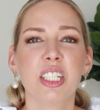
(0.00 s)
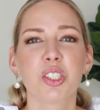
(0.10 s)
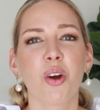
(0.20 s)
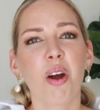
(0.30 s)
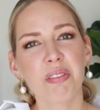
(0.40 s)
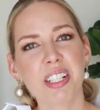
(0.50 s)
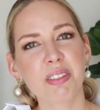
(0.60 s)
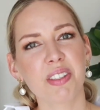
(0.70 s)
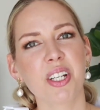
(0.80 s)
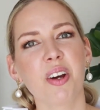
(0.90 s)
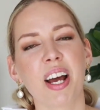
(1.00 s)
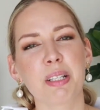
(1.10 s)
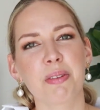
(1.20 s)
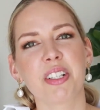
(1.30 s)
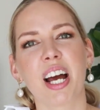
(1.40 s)
So hopefully this video
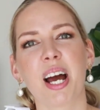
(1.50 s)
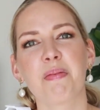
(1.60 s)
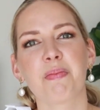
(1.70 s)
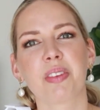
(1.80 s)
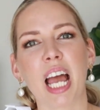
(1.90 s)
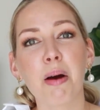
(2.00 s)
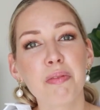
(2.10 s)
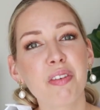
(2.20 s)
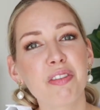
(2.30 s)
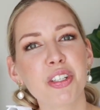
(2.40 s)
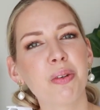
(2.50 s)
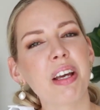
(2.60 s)
has been helpful for you.